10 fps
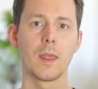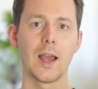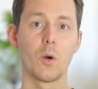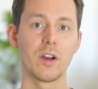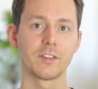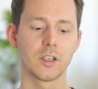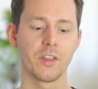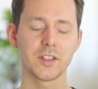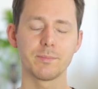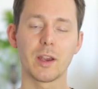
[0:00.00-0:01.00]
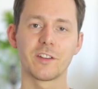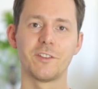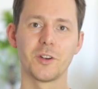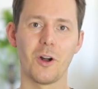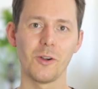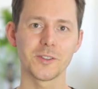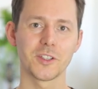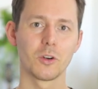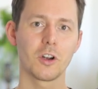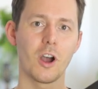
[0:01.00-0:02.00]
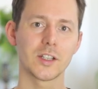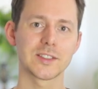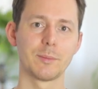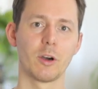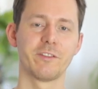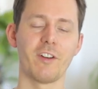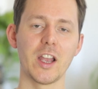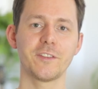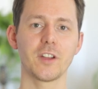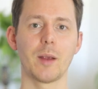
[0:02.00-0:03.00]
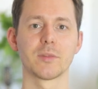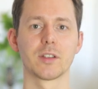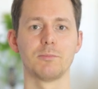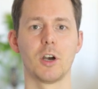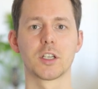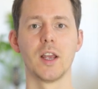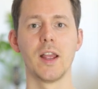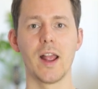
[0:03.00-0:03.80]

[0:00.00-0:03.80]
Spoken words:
However, this microphone also costs about 5 times as much